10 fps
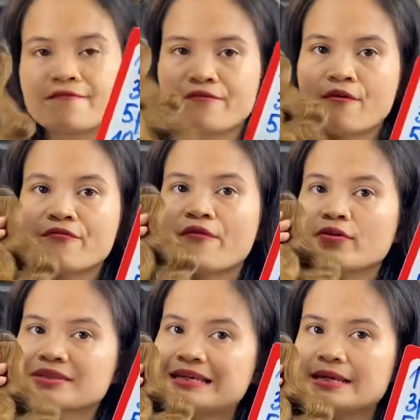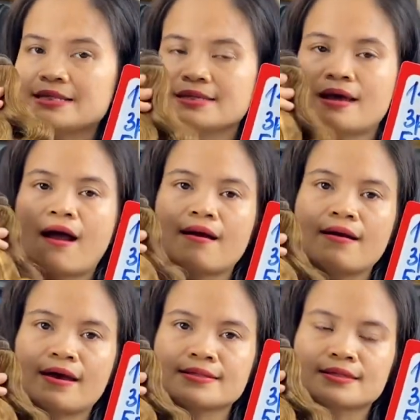for 14 inch
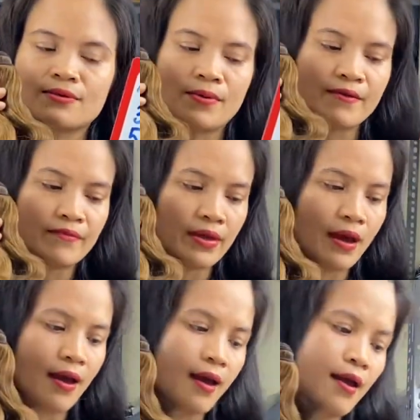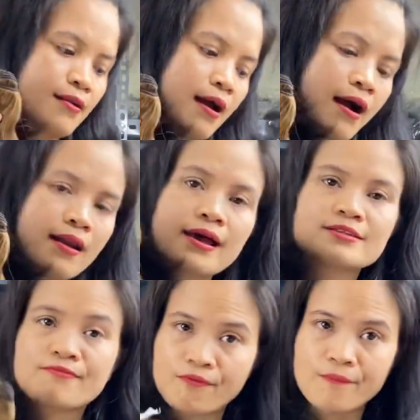highlights wavy and
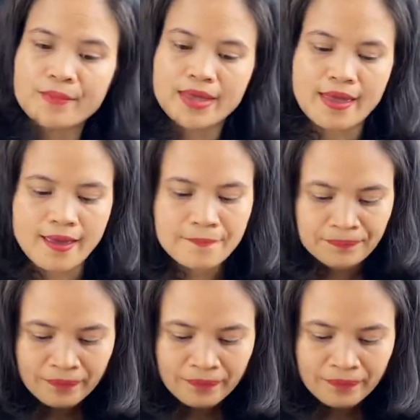highlights Funmi hair